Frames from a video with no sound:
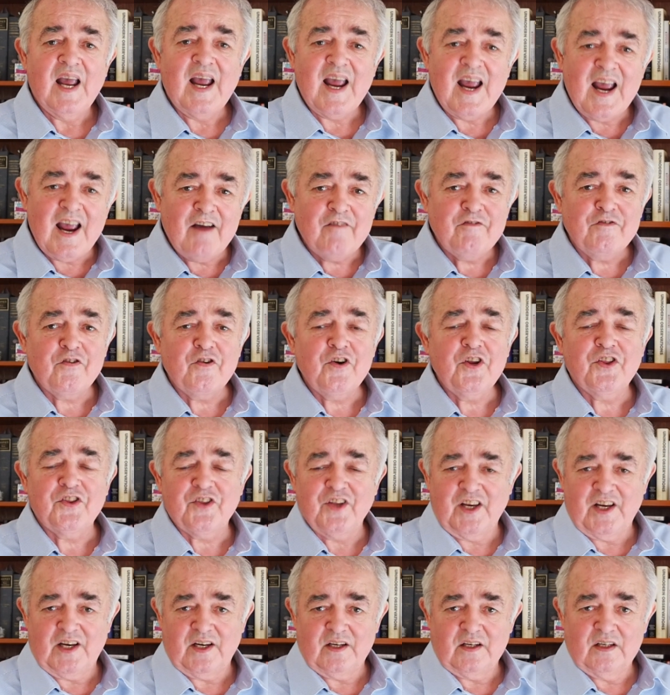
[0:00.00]

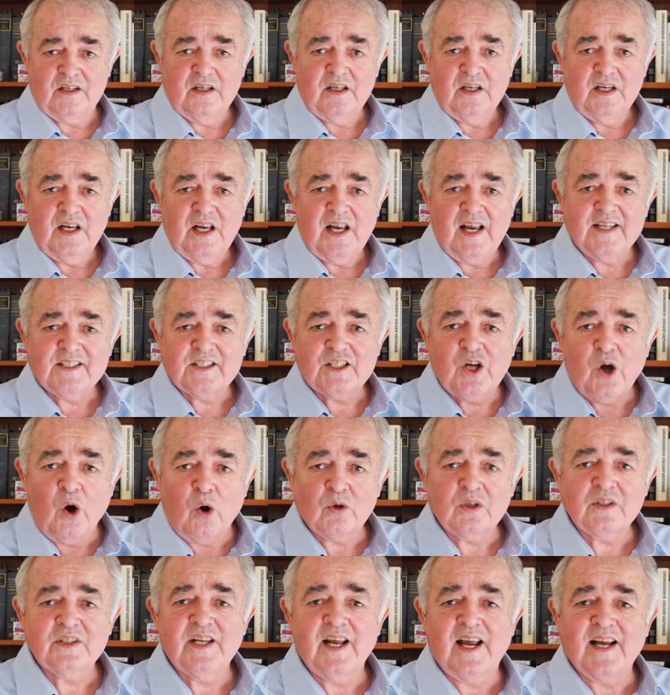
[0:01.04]
Everything is
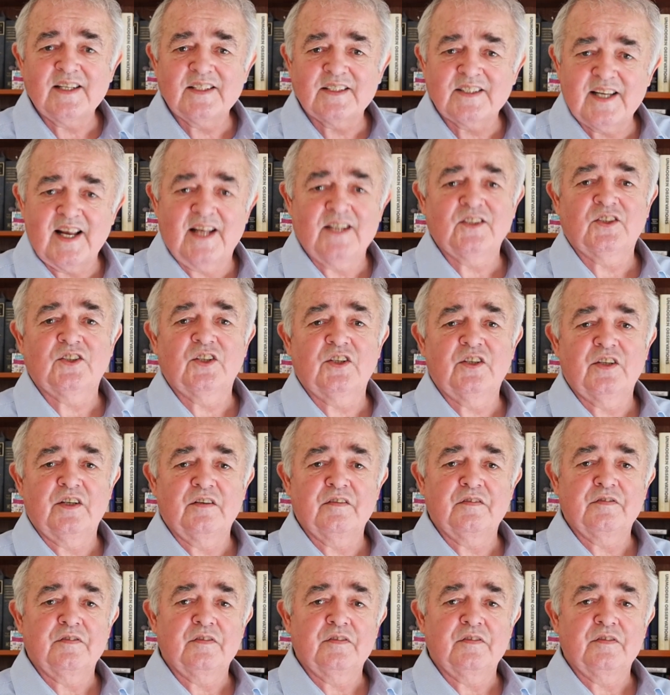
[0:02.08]
context sensitive.